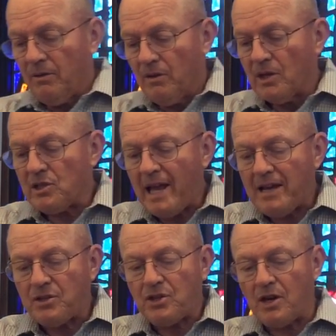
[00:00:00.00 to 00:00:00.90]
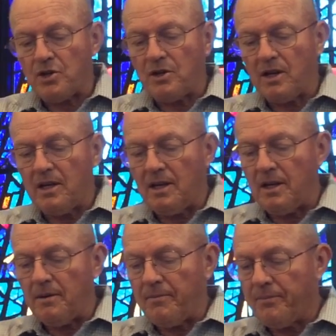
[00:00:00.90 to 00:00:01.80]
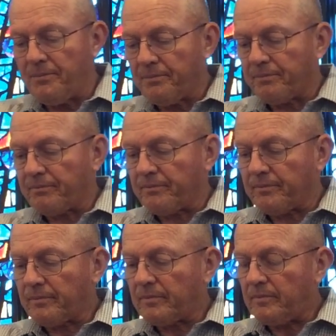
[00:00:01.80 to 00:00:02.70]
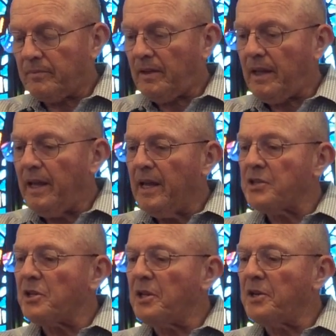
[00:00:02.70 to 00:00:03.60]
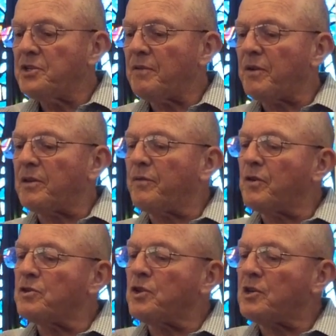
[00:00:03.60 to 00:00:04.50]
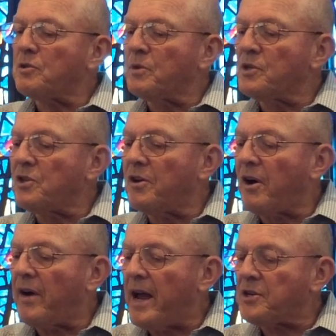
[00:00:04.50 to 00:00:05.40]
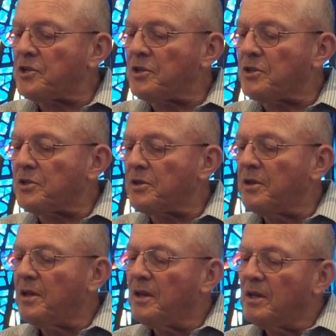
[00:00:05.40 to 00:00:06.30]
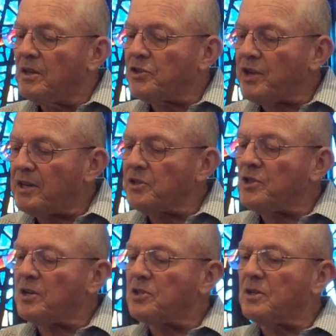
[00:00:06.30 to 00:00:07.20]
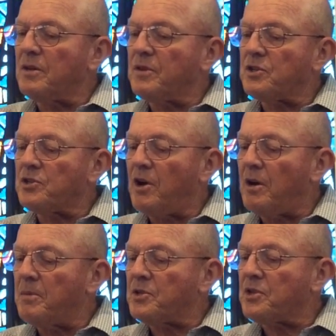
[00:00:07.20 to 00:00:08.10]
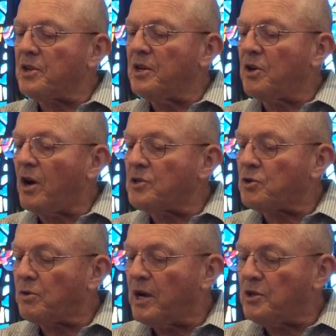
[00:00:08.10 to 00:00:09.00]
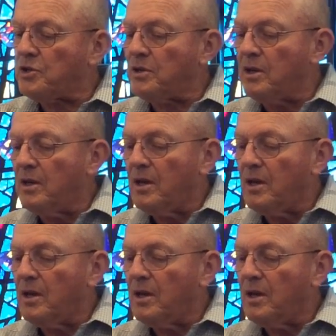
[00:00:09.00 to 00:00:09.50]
This last section, again, is a little different. The first section was on our actions. The second section of this psalm is God's creation.